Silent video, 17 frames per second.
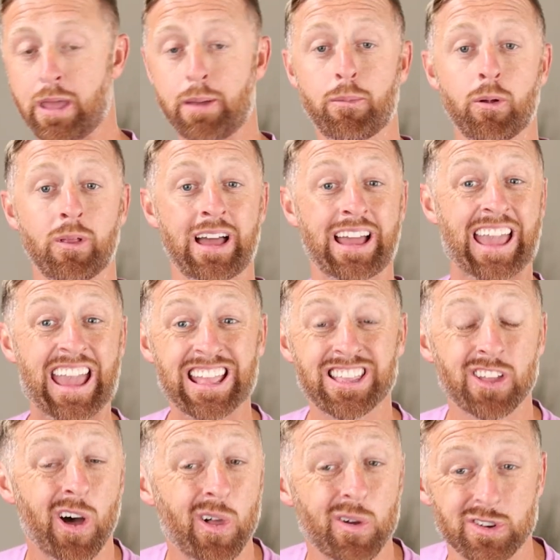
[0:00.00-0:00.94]
people like eight
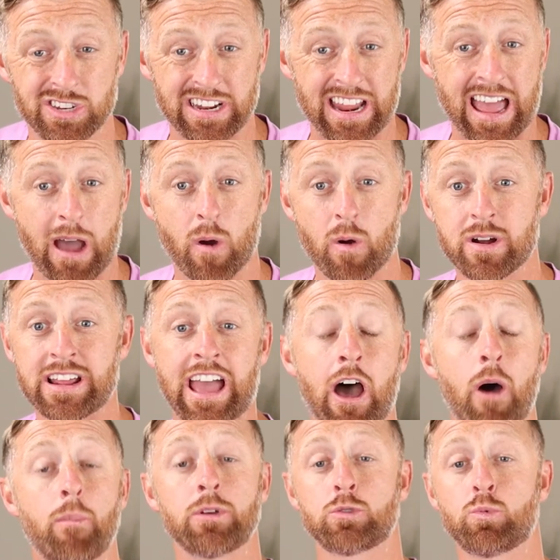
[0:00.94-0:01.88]
dollars an hour to
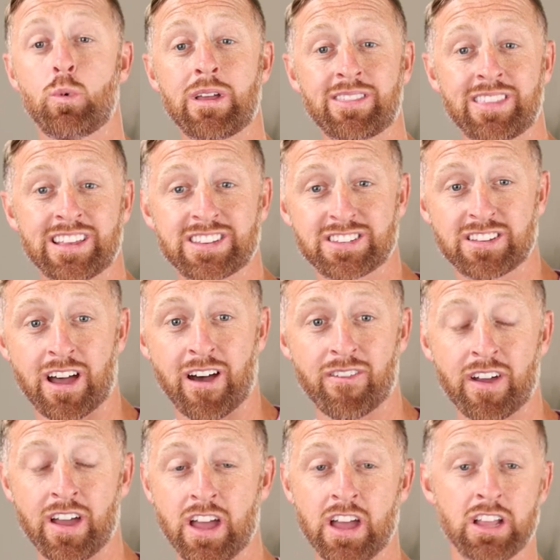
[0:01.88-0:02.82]
help us with this
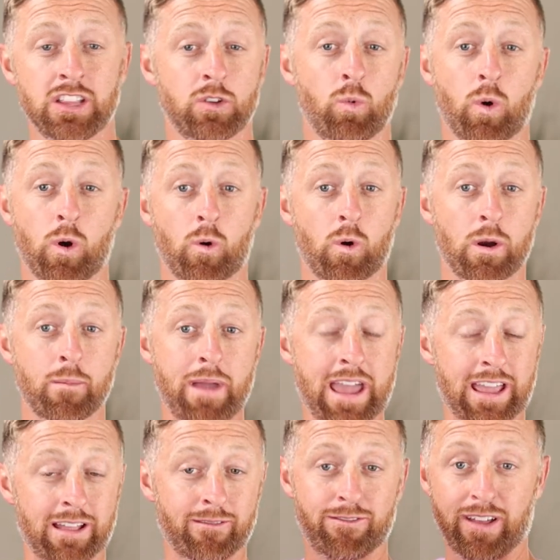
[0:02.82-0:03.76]
stuff, to where we're
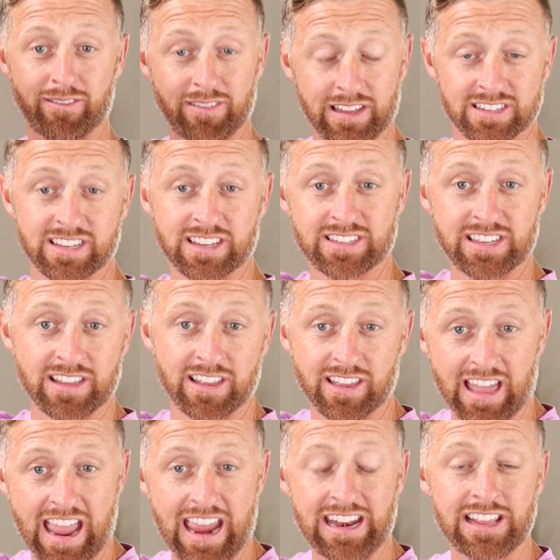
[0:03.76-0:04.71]
making fifty, sixty,
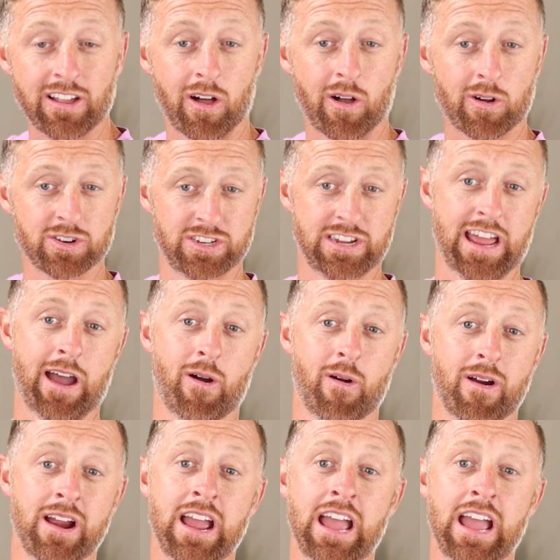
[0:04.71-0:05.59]
eighty dollars an hour.